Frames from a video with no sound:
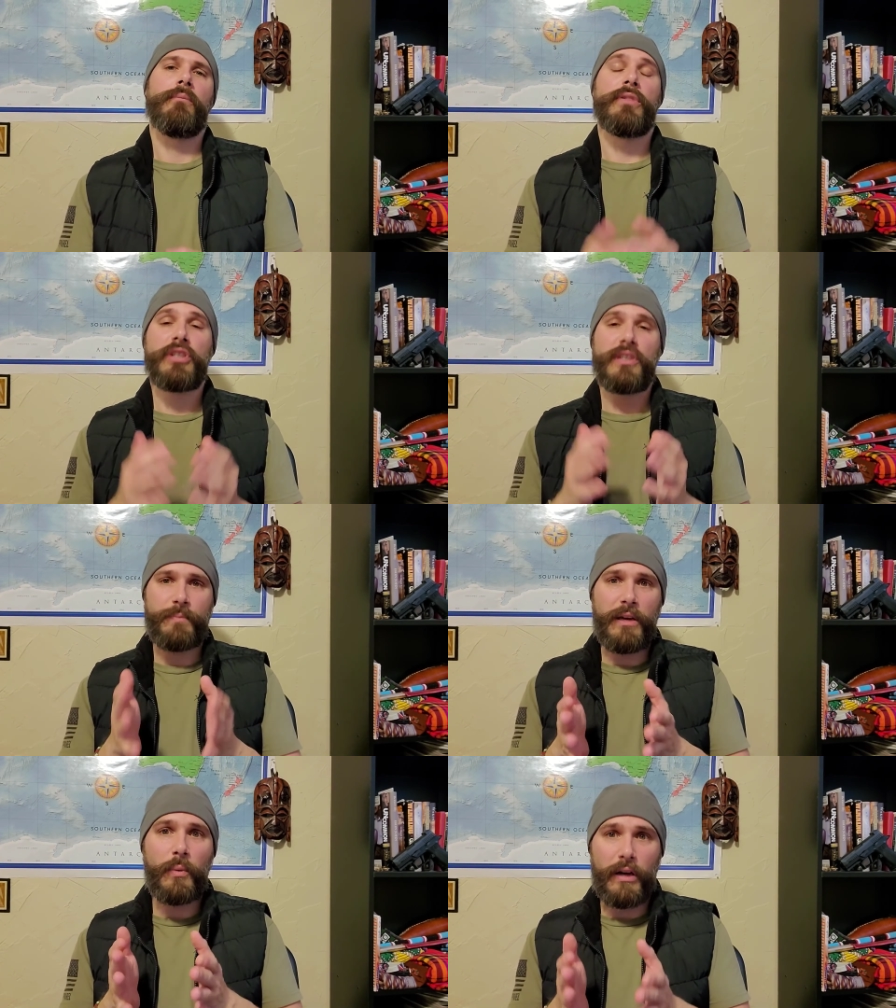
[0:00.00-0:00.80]
But just
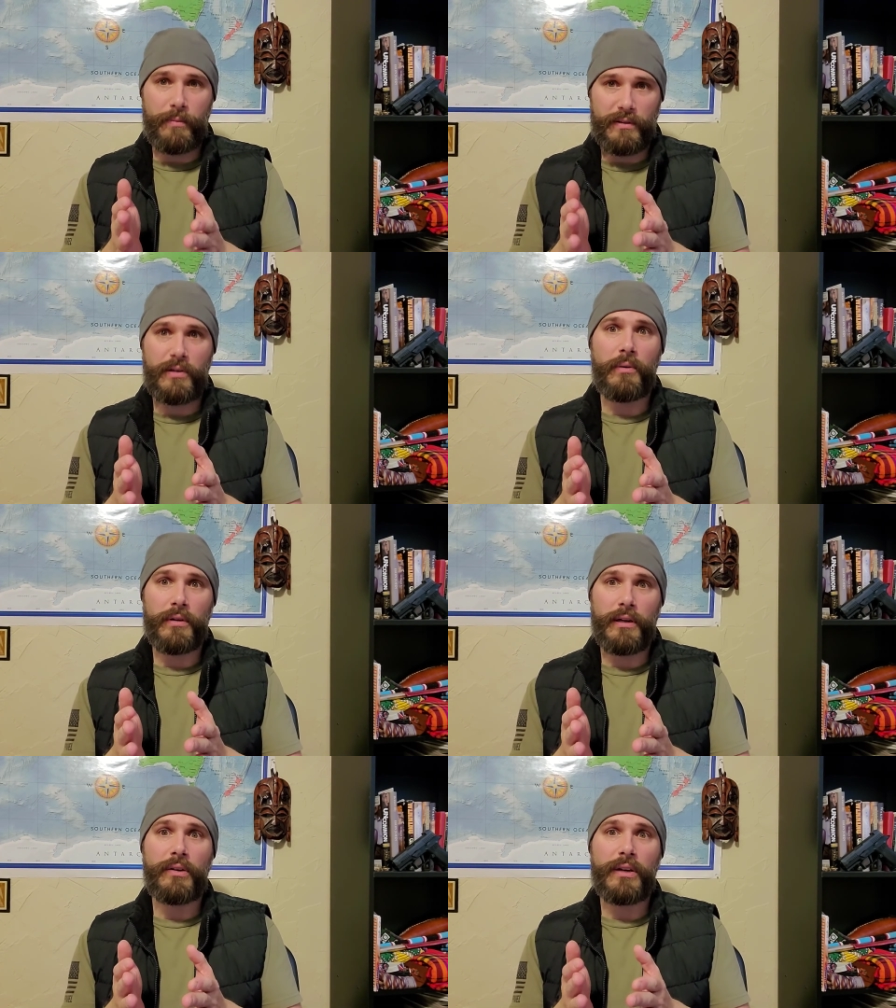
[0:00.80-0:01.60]
be aware of what's going
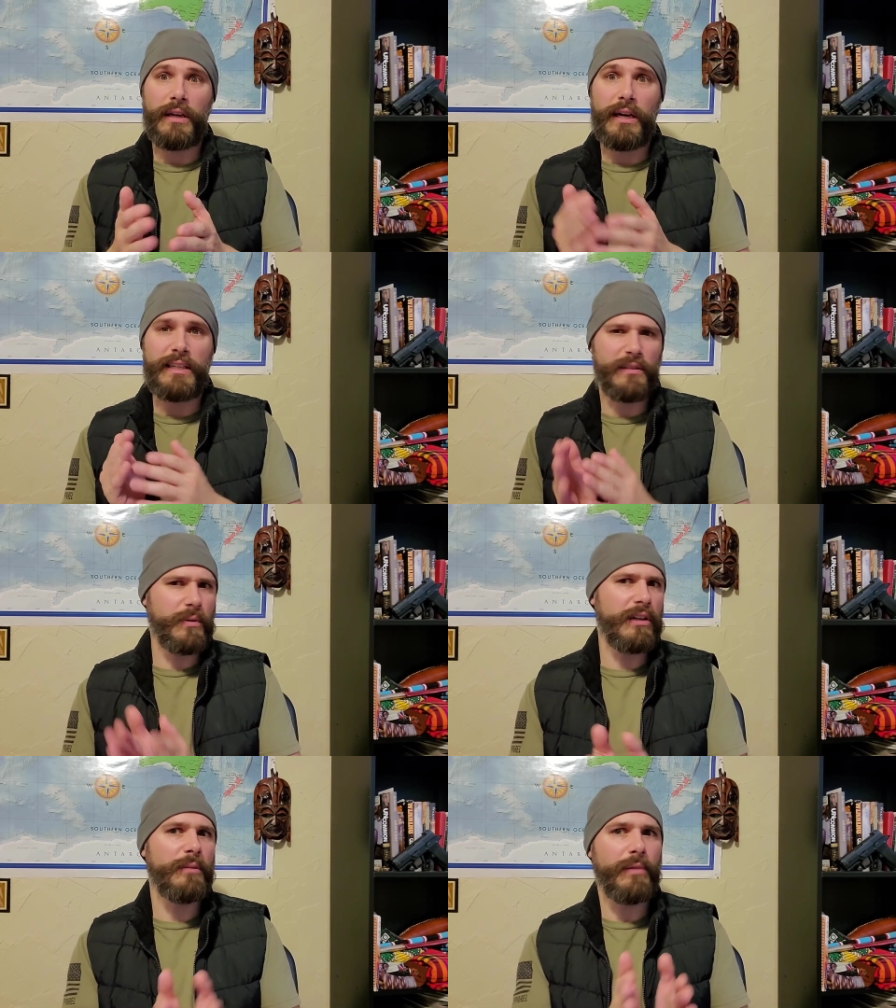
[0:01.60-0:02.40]
on, okay? I just
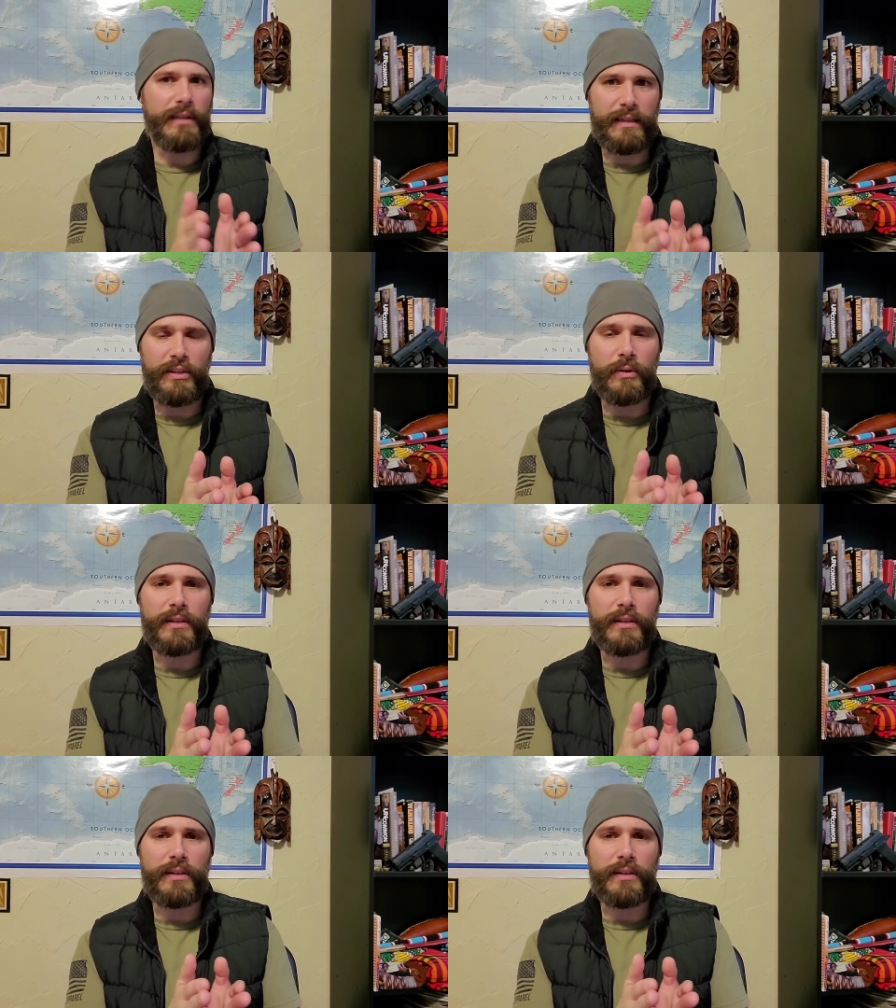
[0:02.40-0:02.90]
wanted to bring that to your